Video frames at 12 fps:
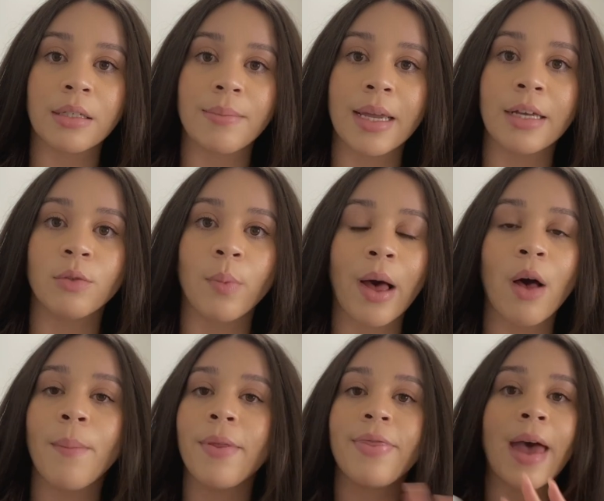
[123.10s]
to me as well,
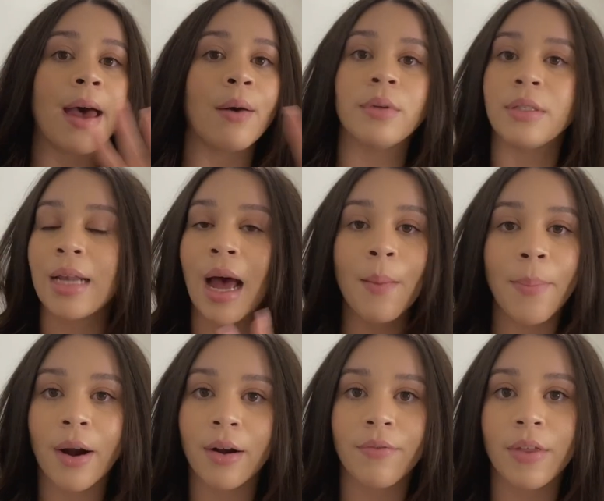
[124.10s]
but that was not a
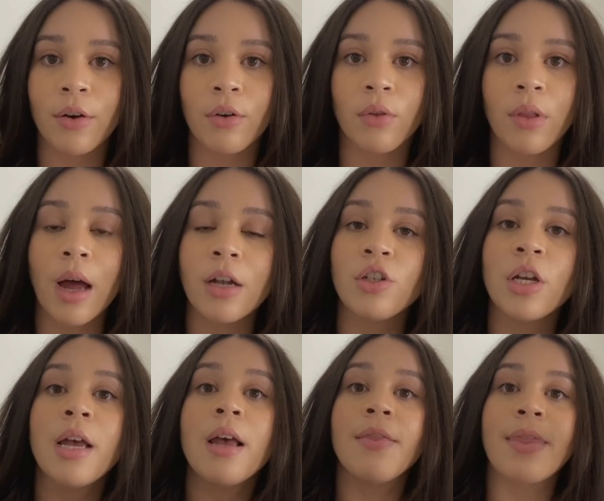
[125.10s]
part of their new launch.
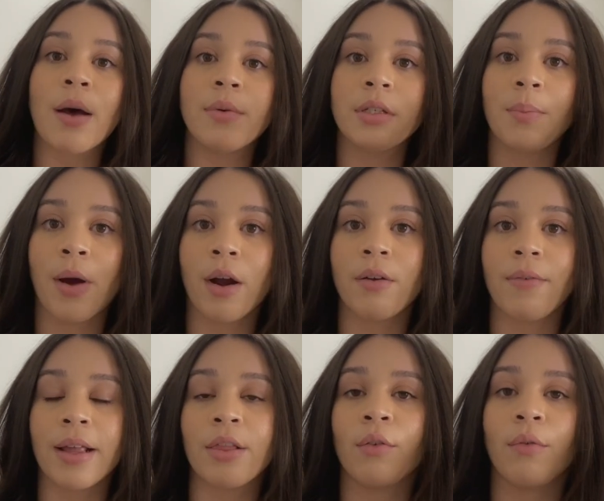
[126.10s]
That was a part of
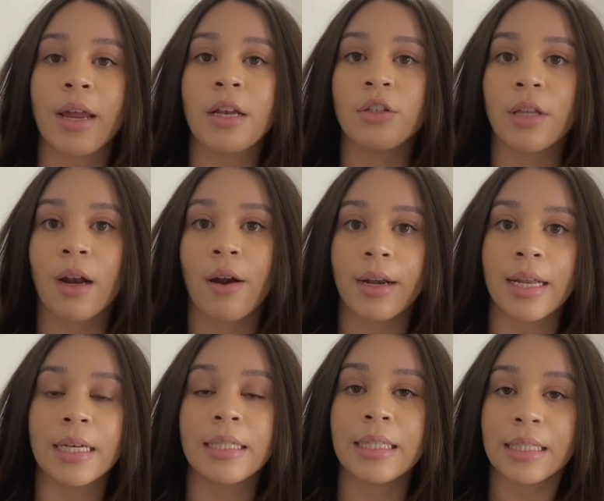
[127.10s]
like the range that already
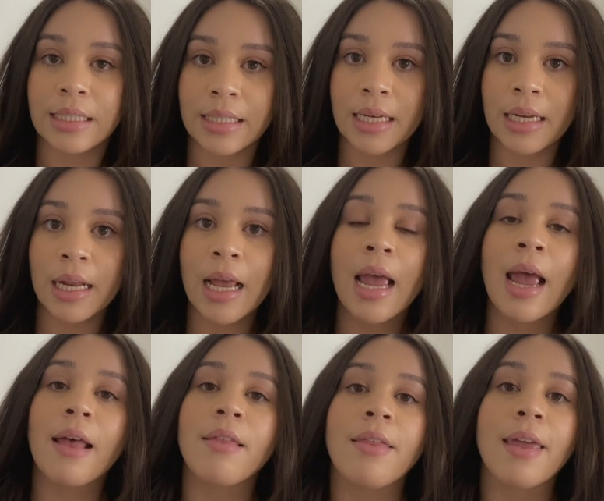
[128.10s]
existed.
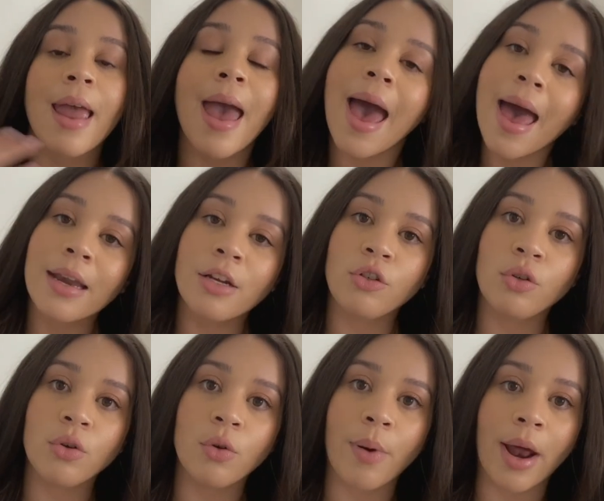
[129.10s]
And then they added two
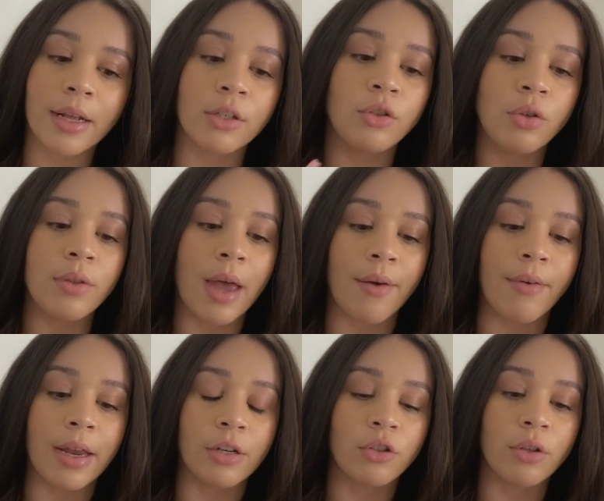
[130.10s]
new products to that
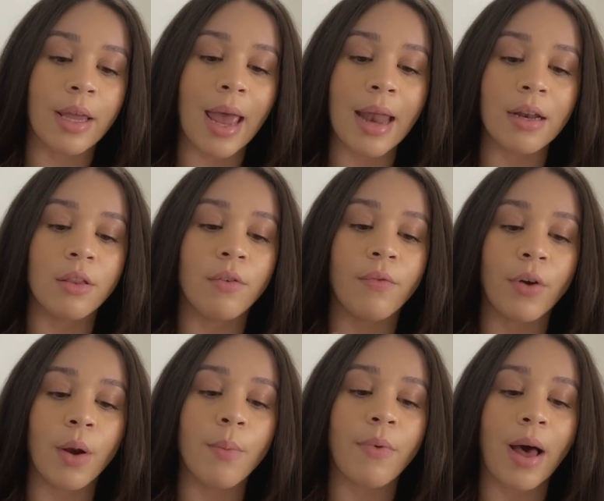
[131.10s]
range. So they added the
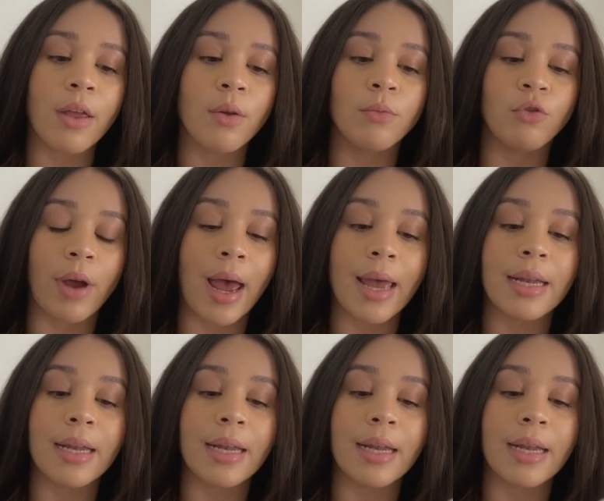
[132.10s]
Verb Volume Dry